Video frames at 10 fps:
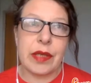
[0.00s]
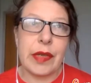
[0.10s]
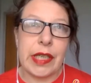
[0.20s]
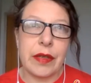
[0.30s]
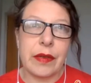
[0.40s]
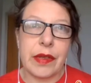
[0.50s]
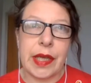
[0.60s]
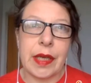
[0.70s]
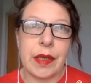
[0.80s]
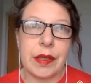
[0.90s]
really good
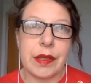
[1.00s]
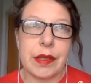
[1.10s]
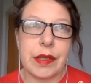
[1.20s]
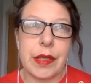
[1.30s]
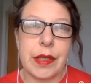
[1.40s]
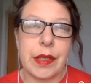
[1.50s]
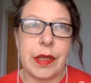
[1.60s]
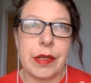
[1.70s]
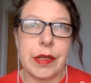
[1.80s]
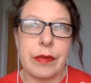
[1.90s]
thing
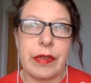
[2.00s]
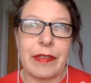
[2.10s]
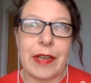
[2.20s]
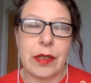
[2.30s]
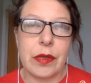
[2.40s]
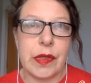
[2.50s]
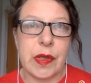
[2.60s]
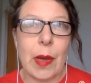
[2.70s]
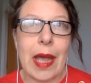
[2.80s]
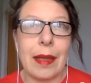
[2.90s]
to reflect on as
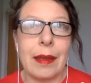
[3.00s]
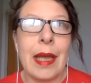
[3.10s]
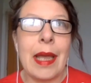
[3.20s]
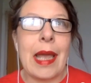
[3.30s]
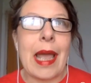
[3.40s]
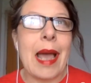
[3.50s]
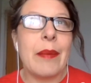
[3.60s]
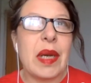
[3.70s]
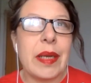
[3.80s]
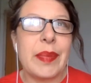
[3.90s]
well.
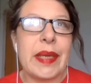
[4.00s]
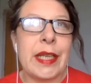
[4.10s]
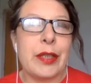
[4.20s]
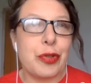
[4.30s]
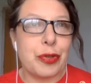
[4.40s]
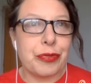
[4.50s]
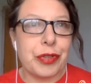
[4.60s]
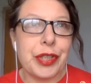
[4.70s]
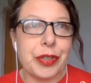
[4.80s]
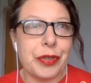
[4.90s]
Am I being
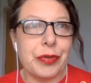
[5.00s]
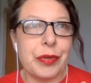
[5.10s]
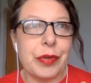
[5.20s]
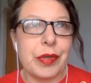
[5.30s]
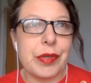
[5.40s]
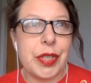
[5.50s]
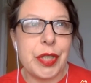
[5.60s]
true to